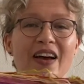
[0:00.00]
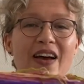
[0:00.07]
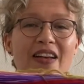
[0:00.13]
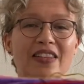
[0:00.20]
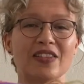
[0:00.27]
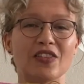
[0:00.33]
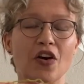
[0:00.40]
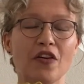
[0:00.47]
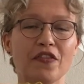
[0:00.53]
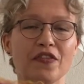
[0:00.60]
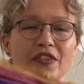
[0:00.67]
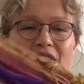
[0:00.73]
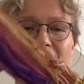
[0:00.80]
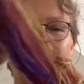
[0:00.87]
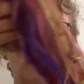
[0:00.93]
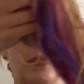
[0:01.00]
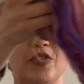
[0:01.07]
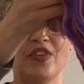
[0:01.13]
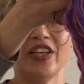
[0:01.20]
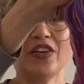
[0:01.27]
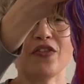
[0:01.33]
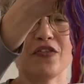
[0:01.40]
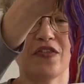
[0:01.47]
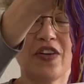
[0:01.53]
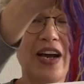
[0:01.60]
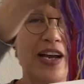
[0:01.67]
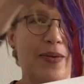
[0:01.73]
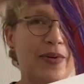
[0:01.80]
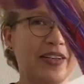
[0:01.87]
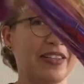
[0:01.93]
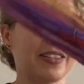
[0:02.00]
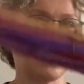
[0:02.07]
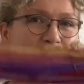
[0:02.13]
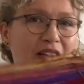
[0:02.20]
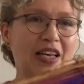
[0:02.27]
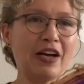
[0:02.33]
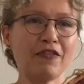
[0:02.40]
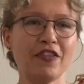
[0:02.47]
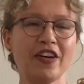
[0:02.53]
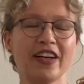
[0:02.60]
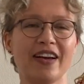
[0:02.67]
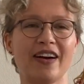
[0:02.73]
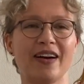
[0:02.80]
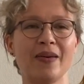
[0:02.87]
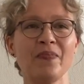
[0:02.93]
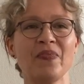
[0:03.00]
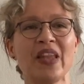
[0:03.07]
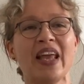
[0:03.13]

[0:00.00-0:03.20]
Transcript: soft merino fiber in South Africa,